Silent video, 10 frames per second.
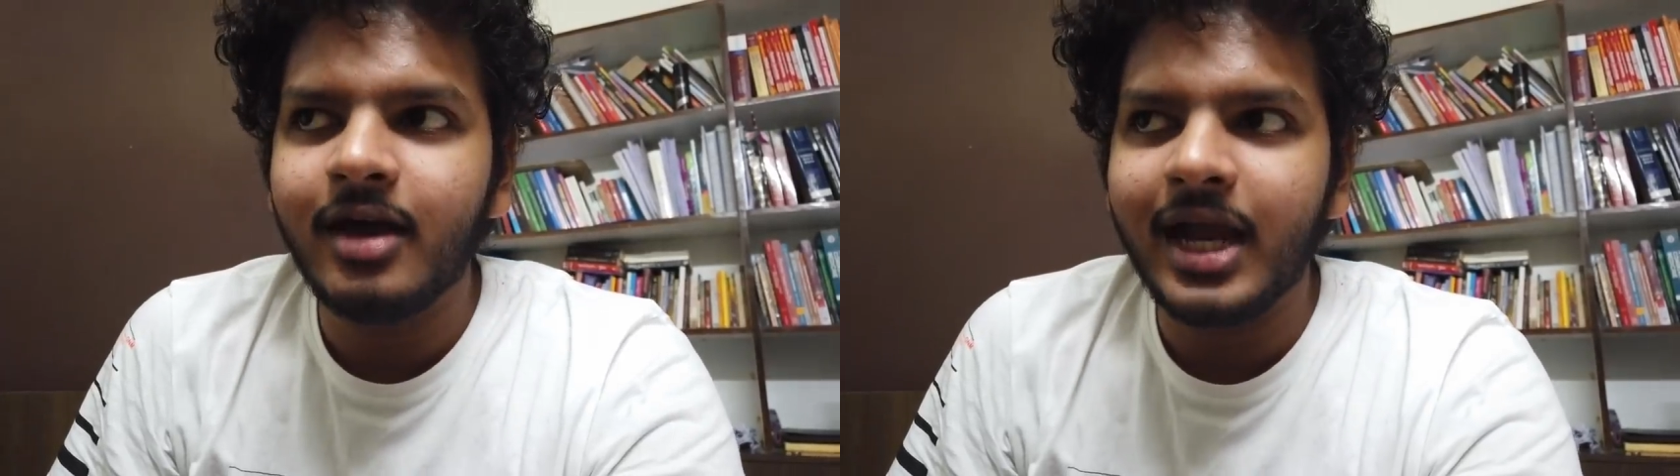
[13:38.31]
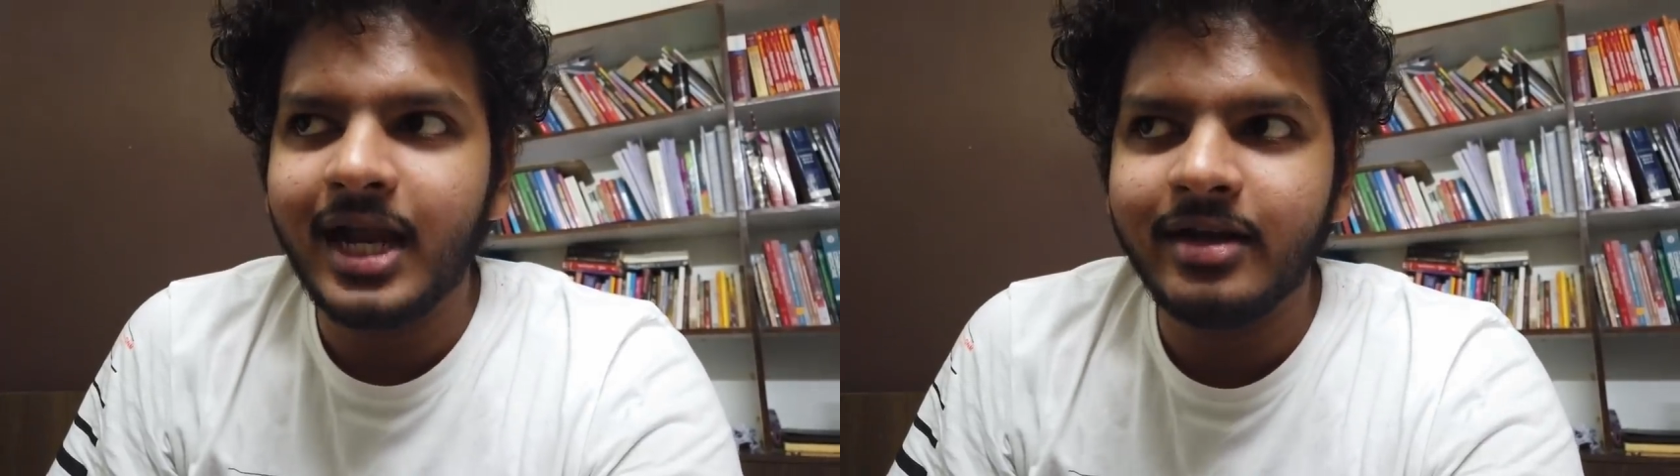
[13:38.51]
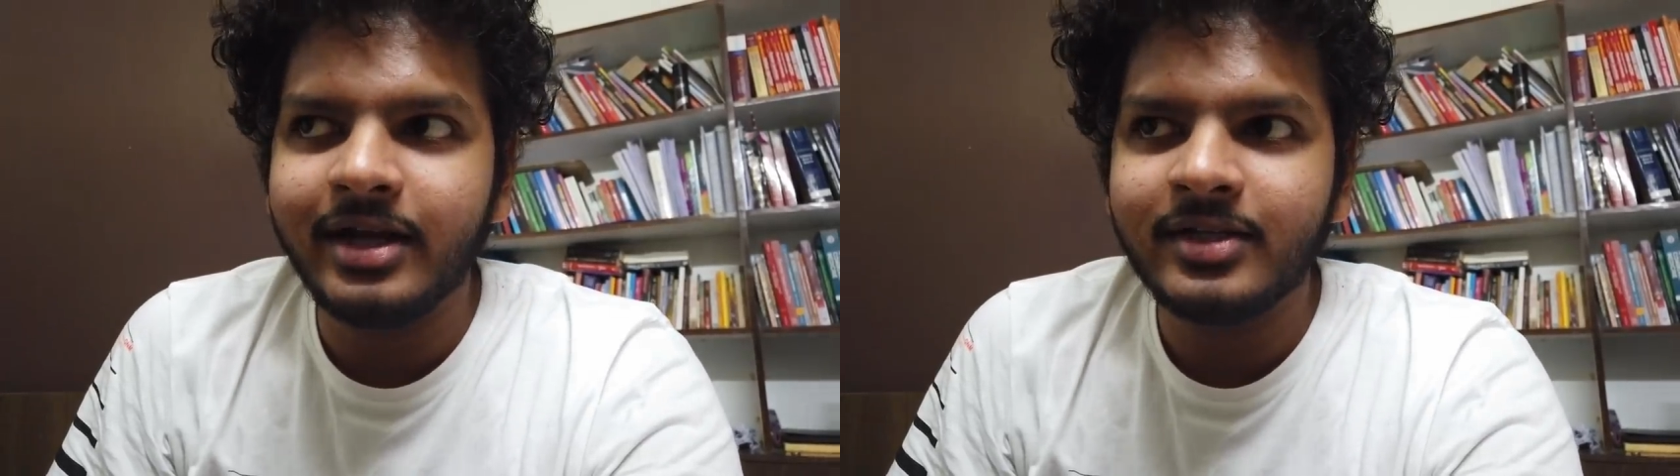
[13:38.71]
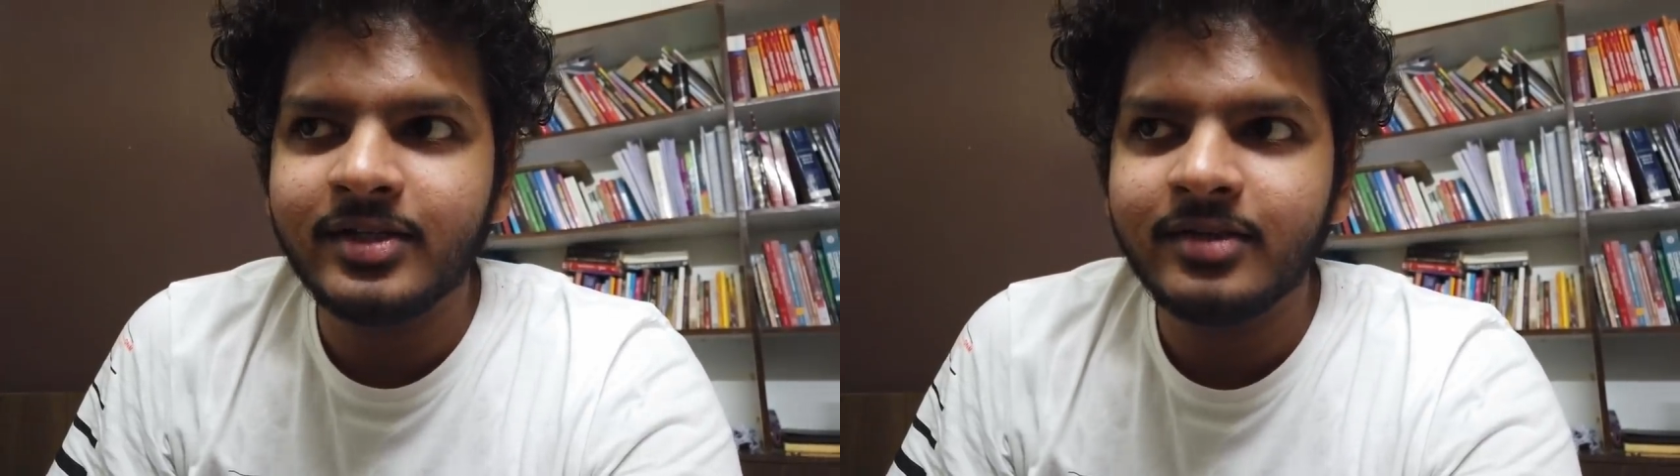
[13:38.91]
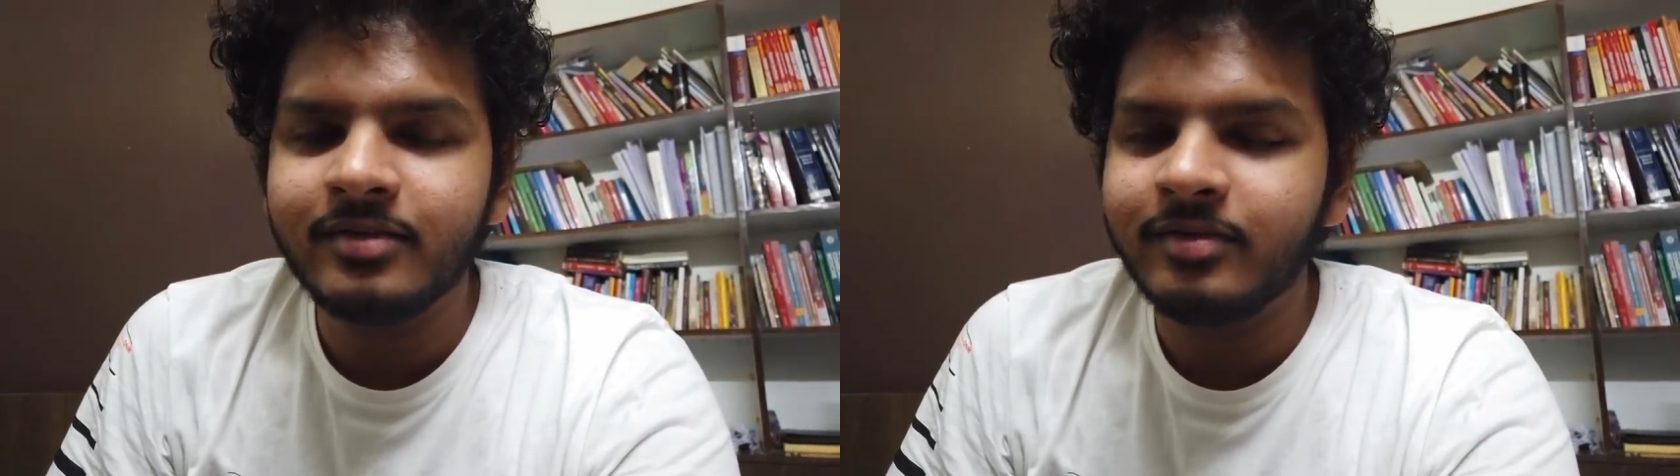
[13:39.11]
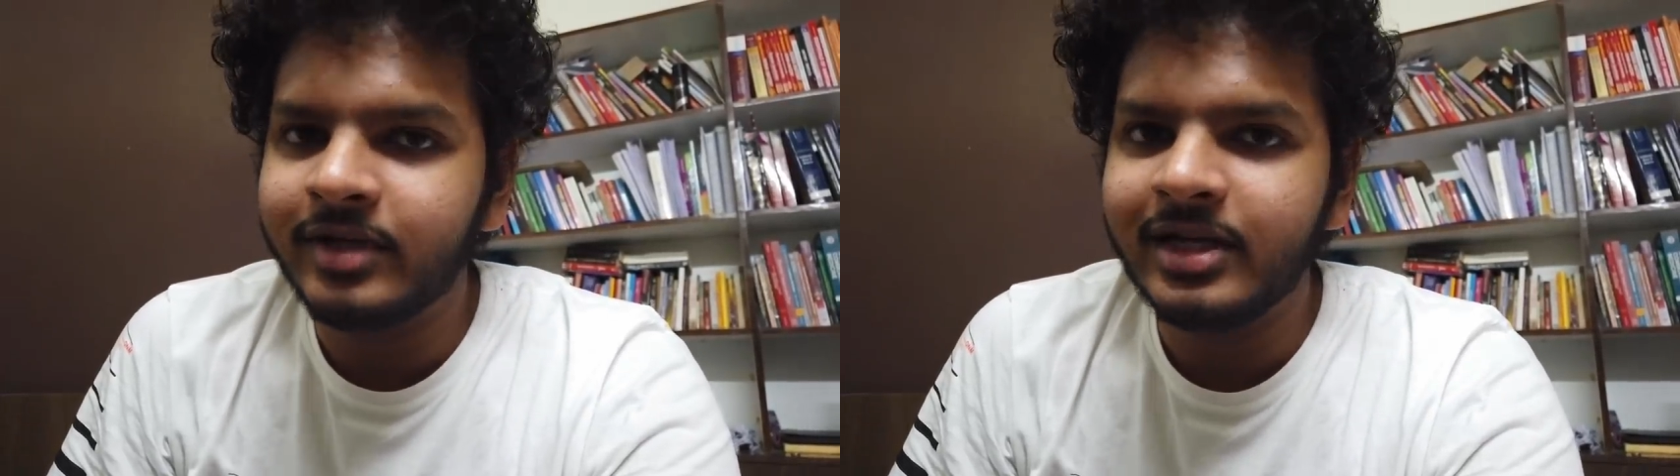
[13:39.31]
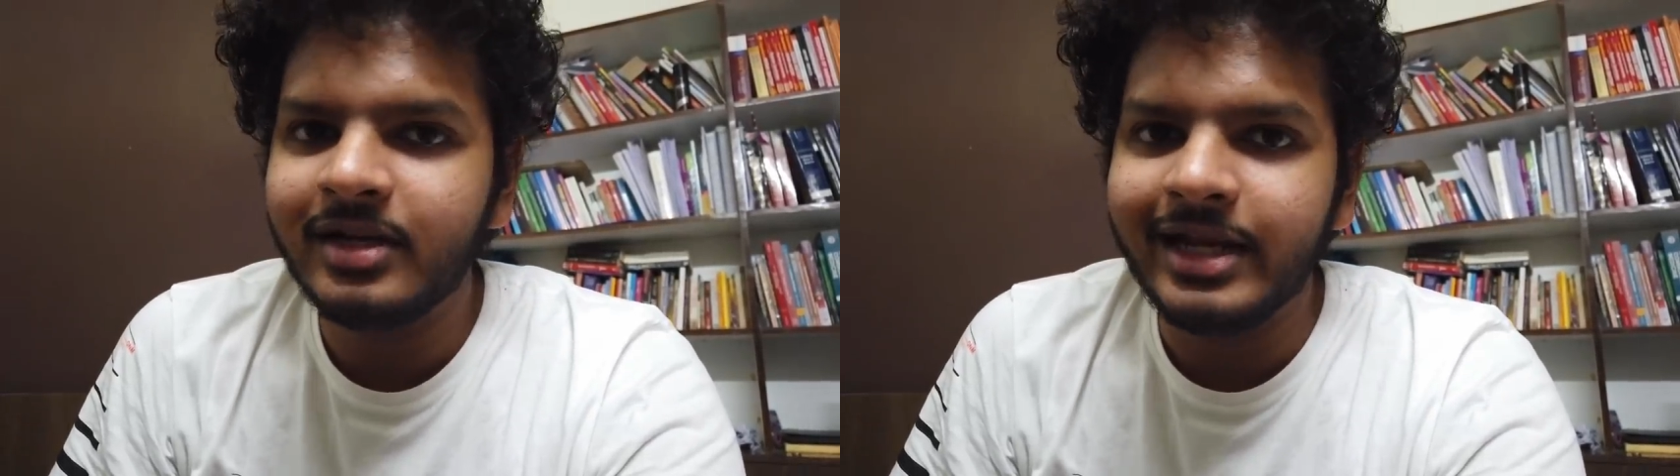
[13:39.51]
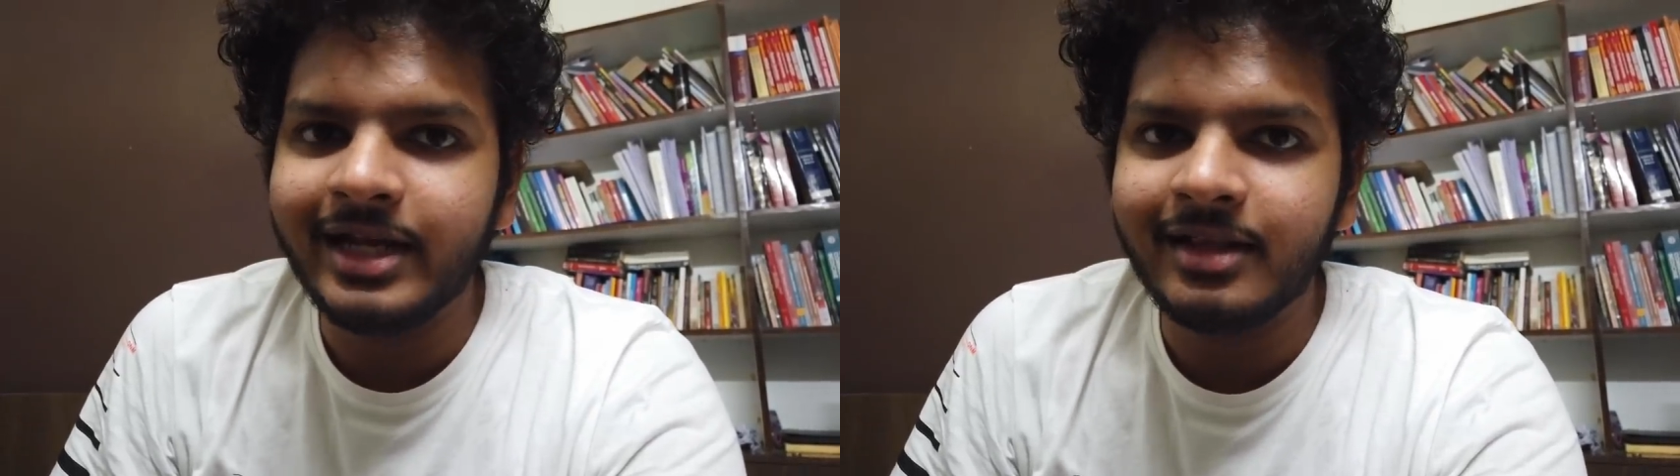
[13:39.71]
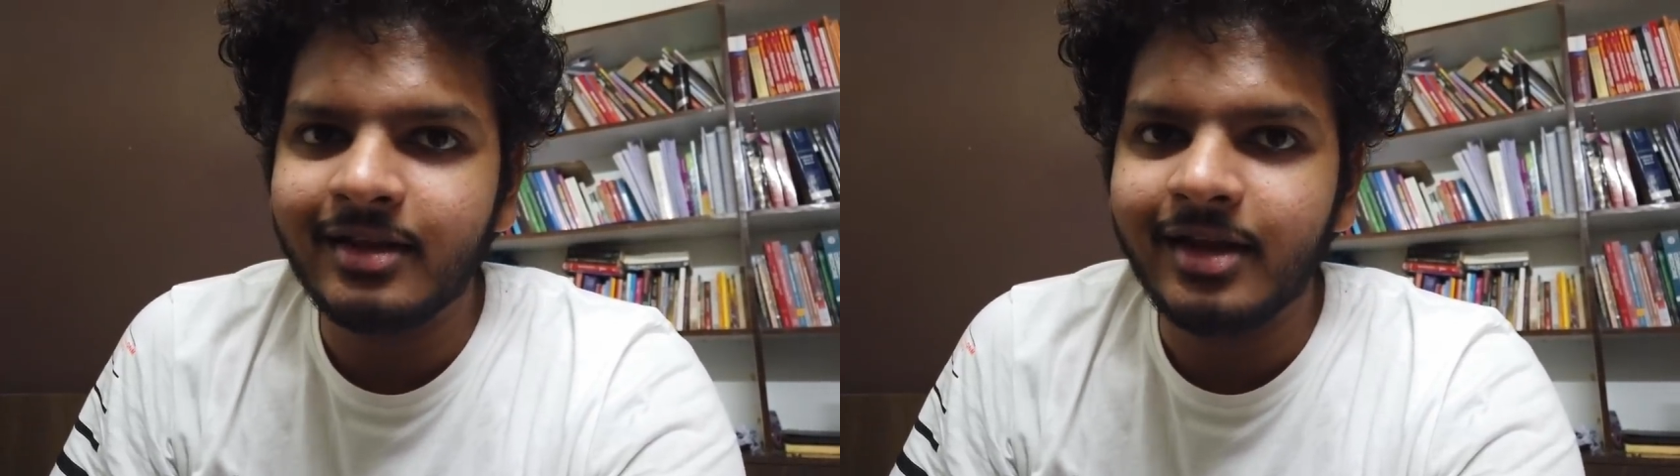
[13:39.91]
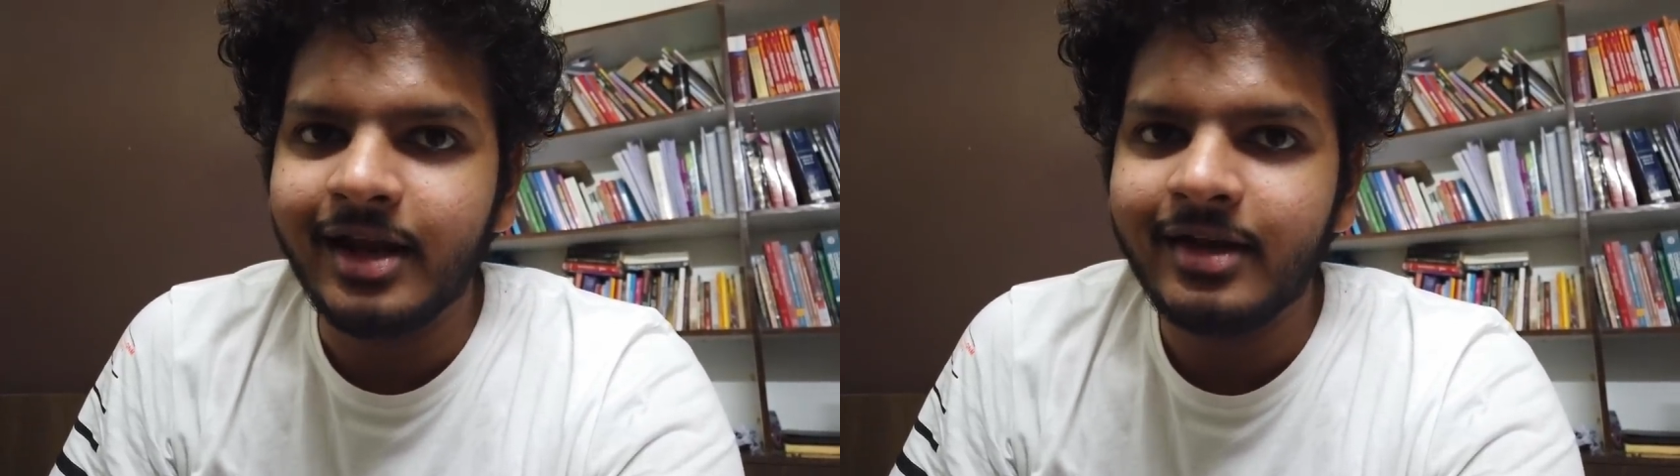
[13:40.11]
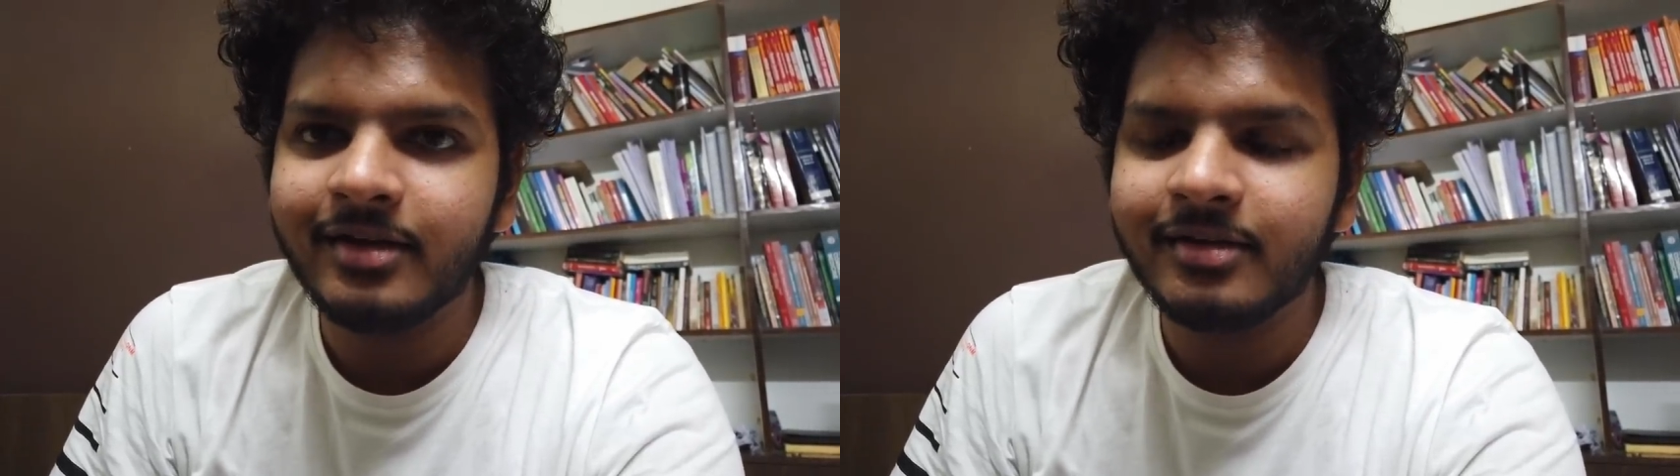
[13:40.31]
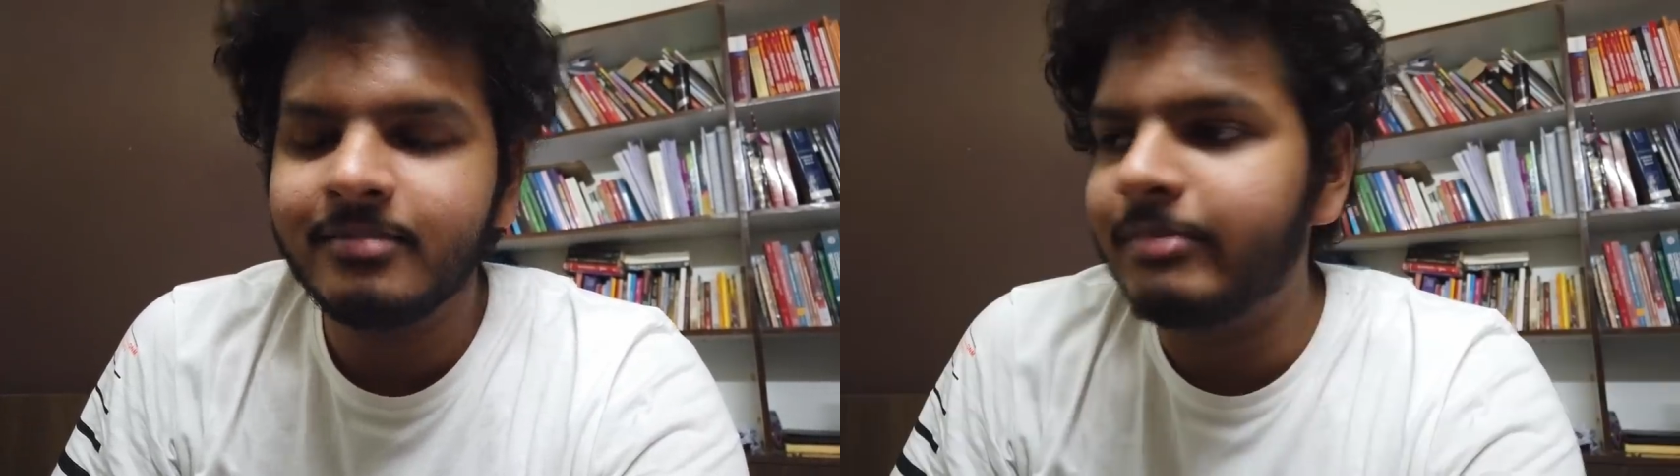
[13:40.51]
and it's really late in the night.